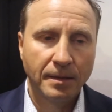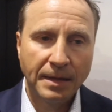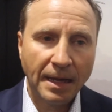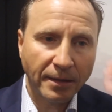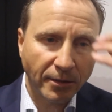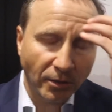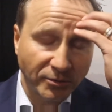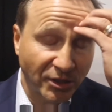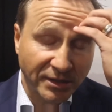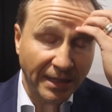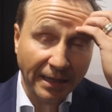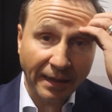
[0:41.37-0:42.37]
Yeah, you know,
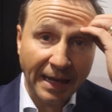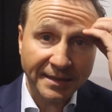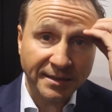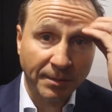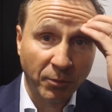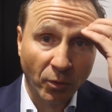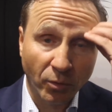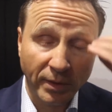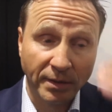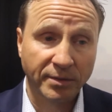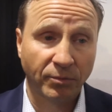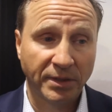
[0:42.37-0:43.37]
just like last summer,
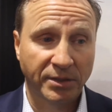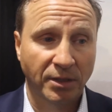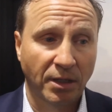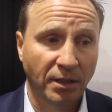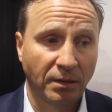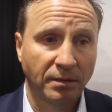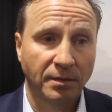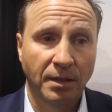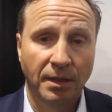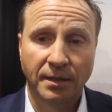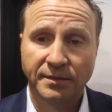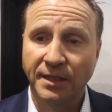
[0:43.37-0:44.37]
we saw
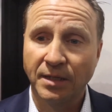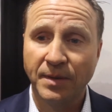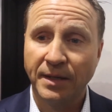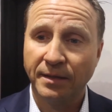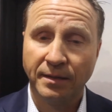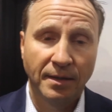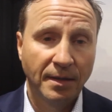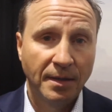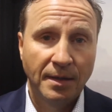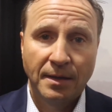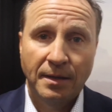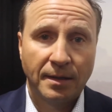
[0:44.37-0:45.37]

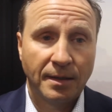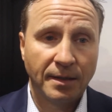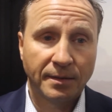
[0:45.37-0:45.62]
TB.